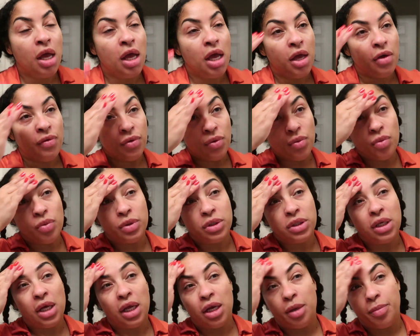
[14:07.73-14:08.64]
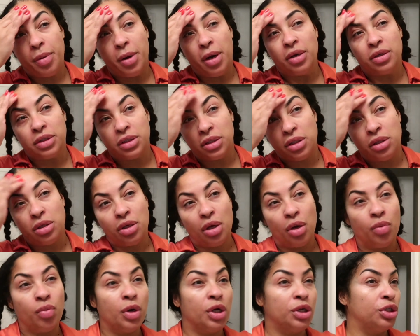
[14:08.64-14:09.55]
If you tell a person, you
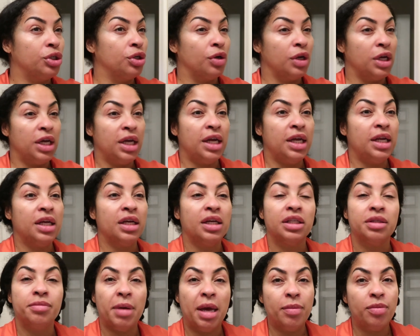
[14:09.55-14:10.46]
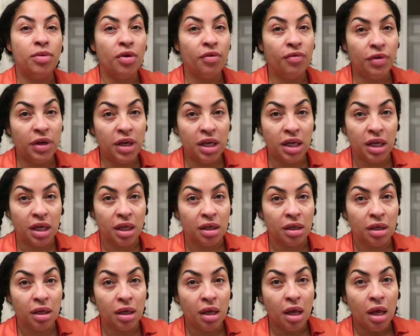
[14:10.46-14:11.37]
know, what you're eating, cause maybe you're
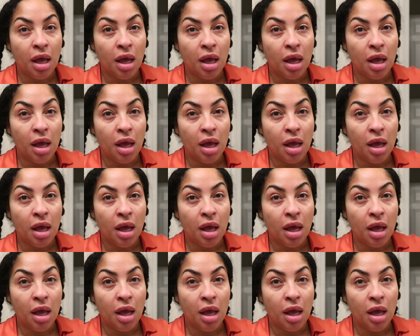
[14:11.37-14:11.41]
vegan.